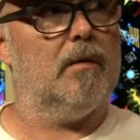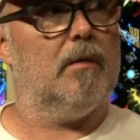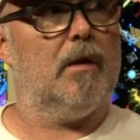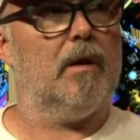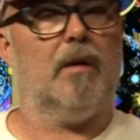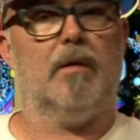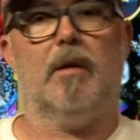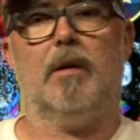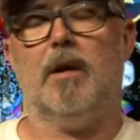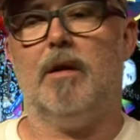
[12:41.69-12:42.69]
Like I,
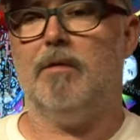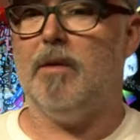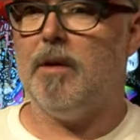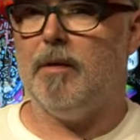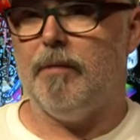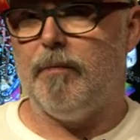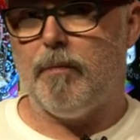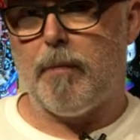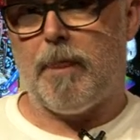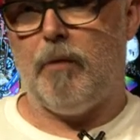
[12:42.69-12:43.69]
I kind of like
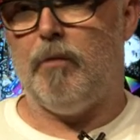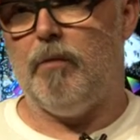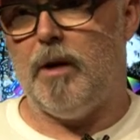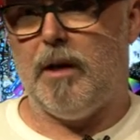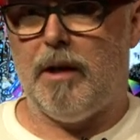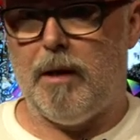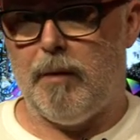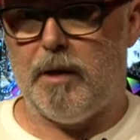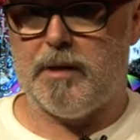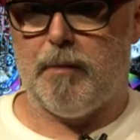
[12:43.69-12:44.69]
reclaim
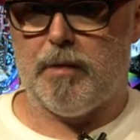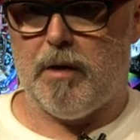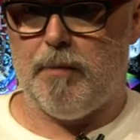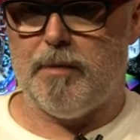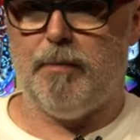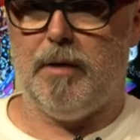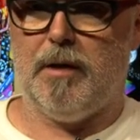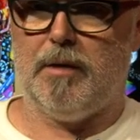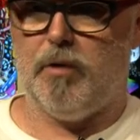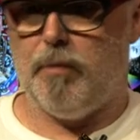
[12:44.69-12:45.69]
like sometimes
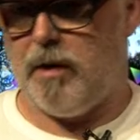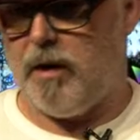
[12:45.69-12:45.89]
being super